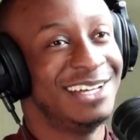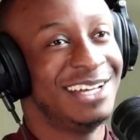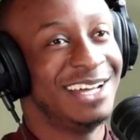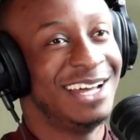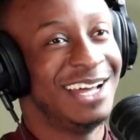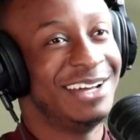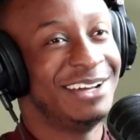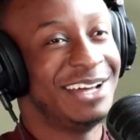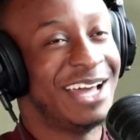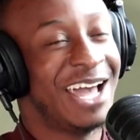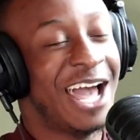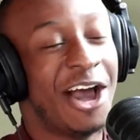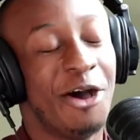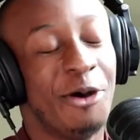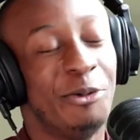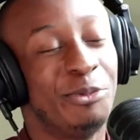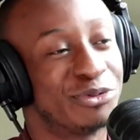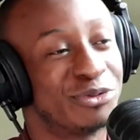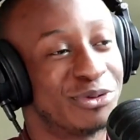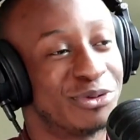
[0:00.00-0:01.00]
help
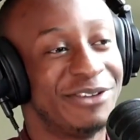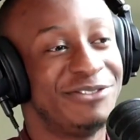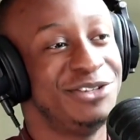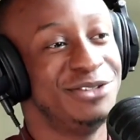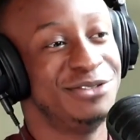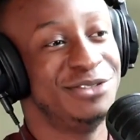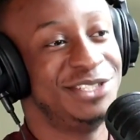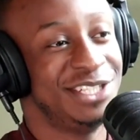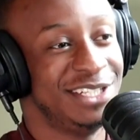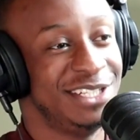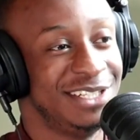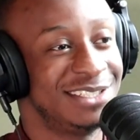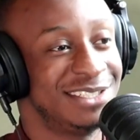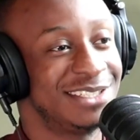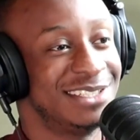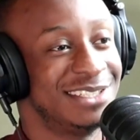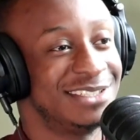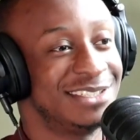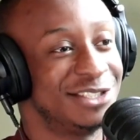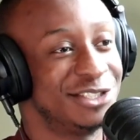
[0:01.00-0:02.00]
refugees and
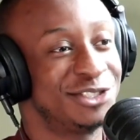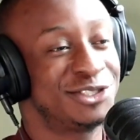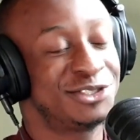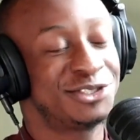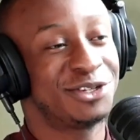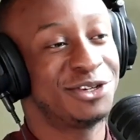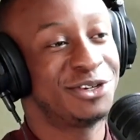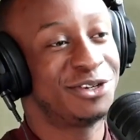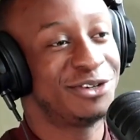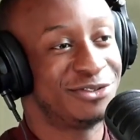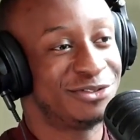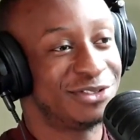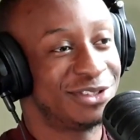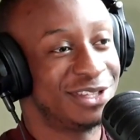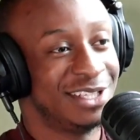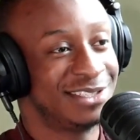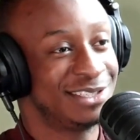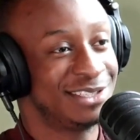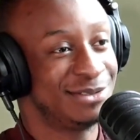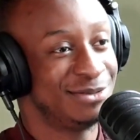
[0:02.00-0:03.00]
to serve
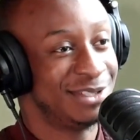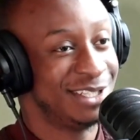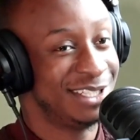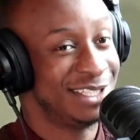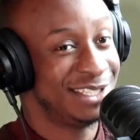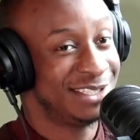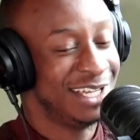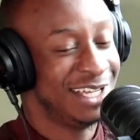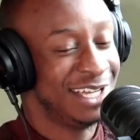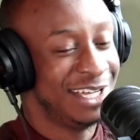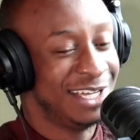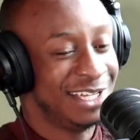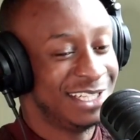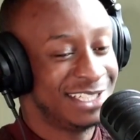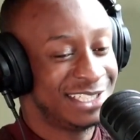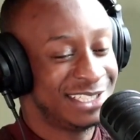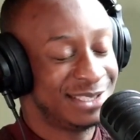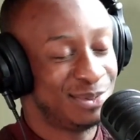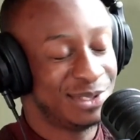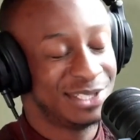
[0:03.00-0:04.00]
this
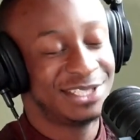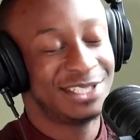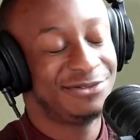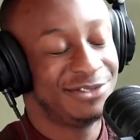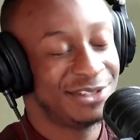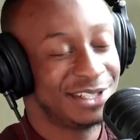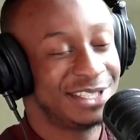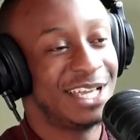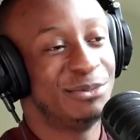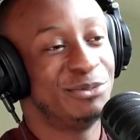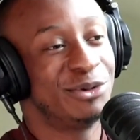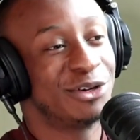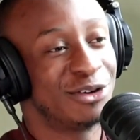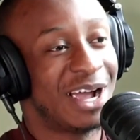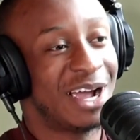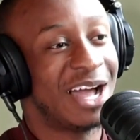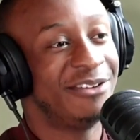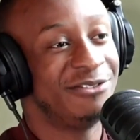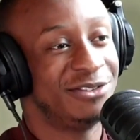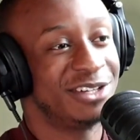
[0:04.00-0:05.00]
specific
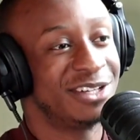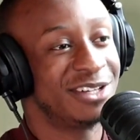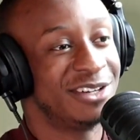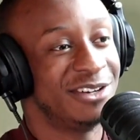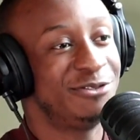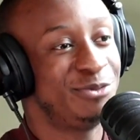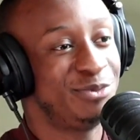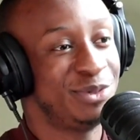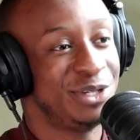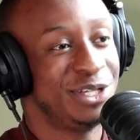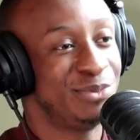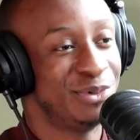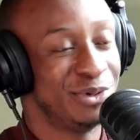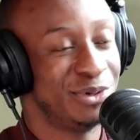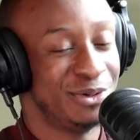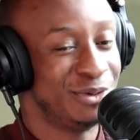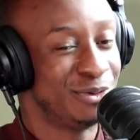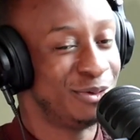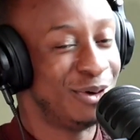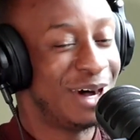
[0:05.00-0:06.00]
demographic of people?
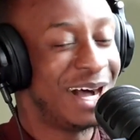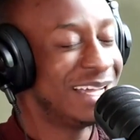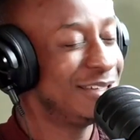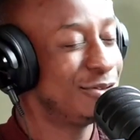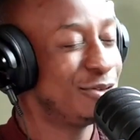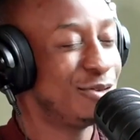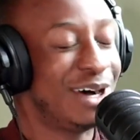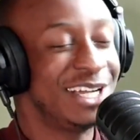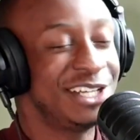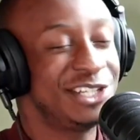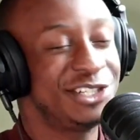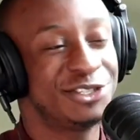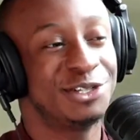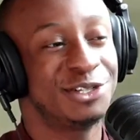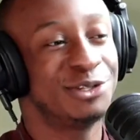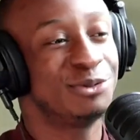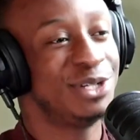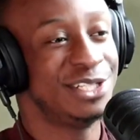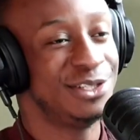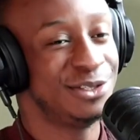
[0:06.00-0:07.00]
Why should
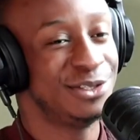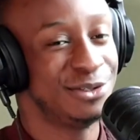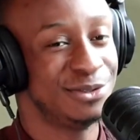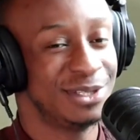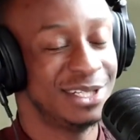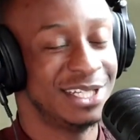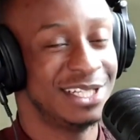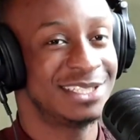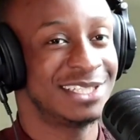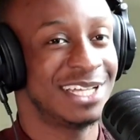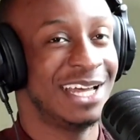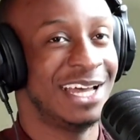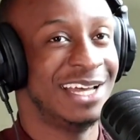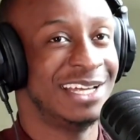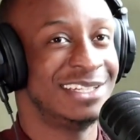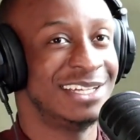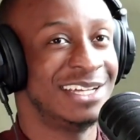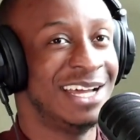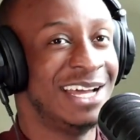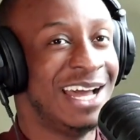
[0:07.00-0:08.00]
we do this, and
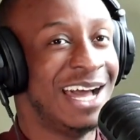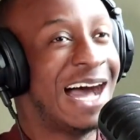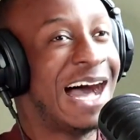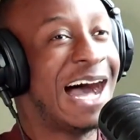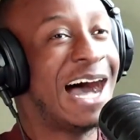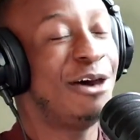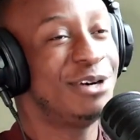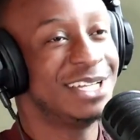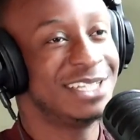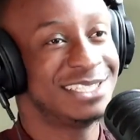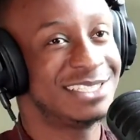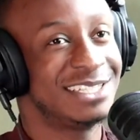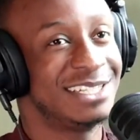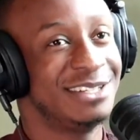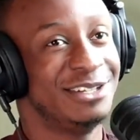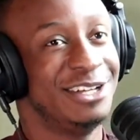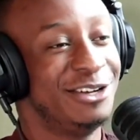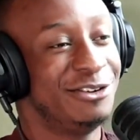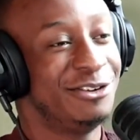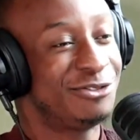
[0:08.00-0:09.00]
how has
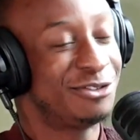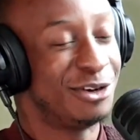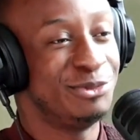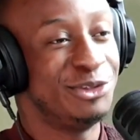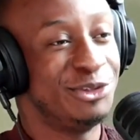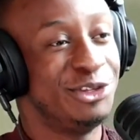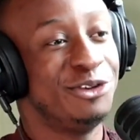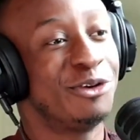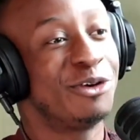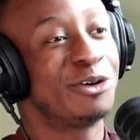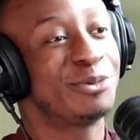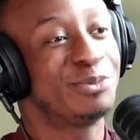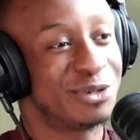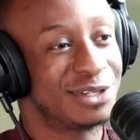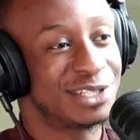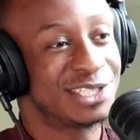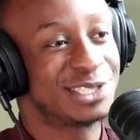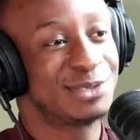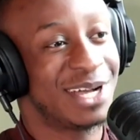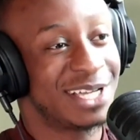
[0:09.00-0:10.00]
it, from your
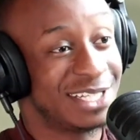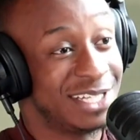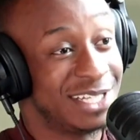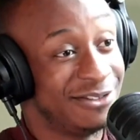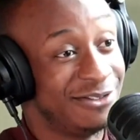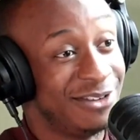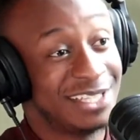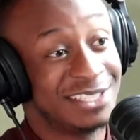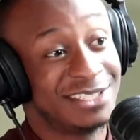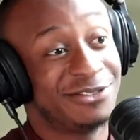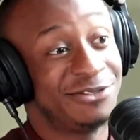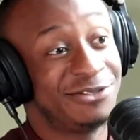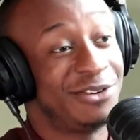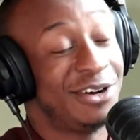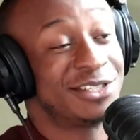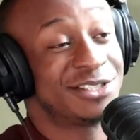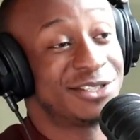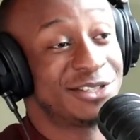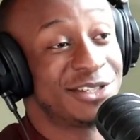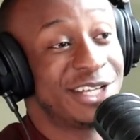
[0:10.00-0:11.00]
perspective as the
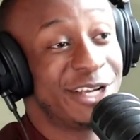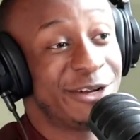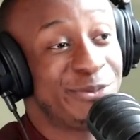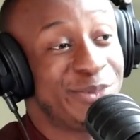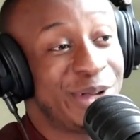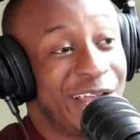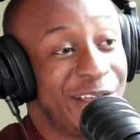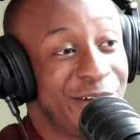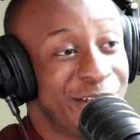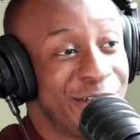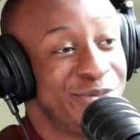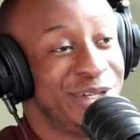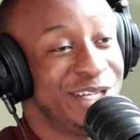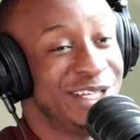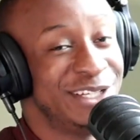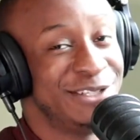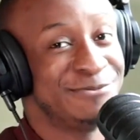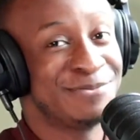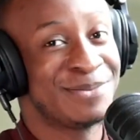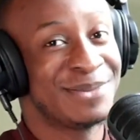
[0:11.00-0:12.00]
foster care parent,
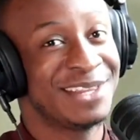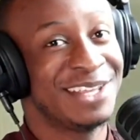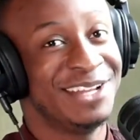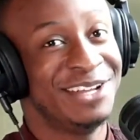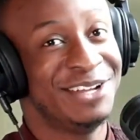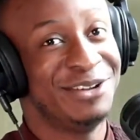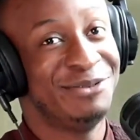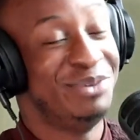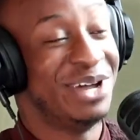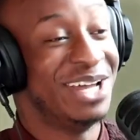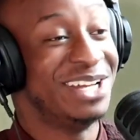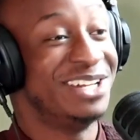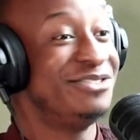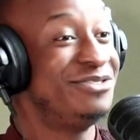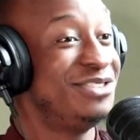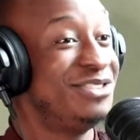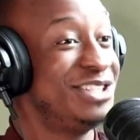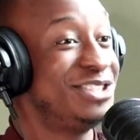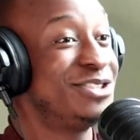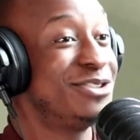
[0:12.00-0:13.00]
been
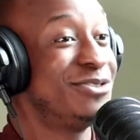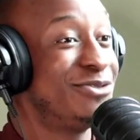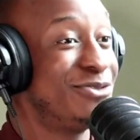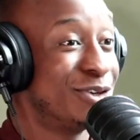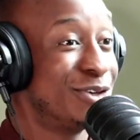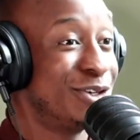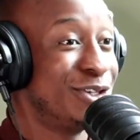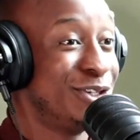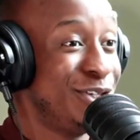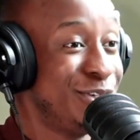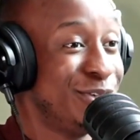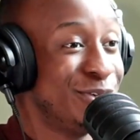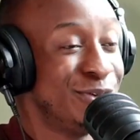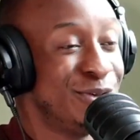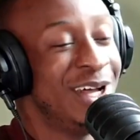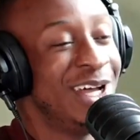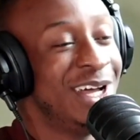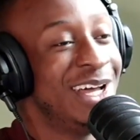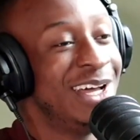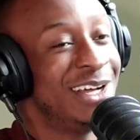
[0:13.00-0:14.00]
beneficial for
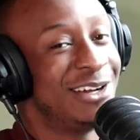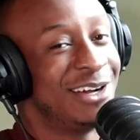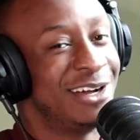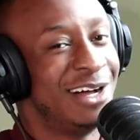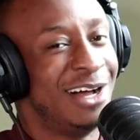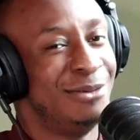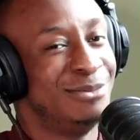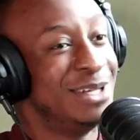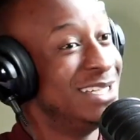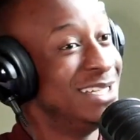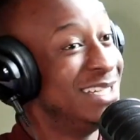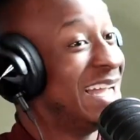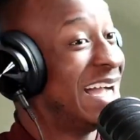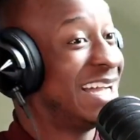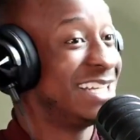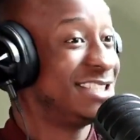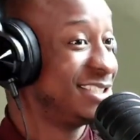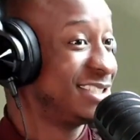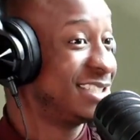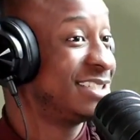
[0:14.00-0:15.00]
you, and
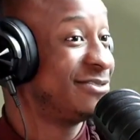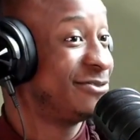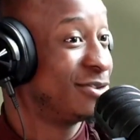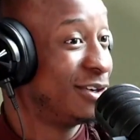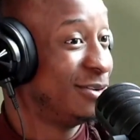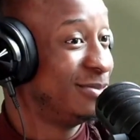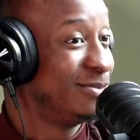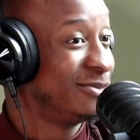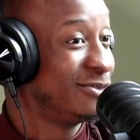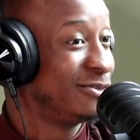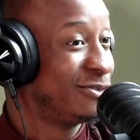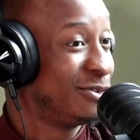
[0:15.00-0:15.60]
not just from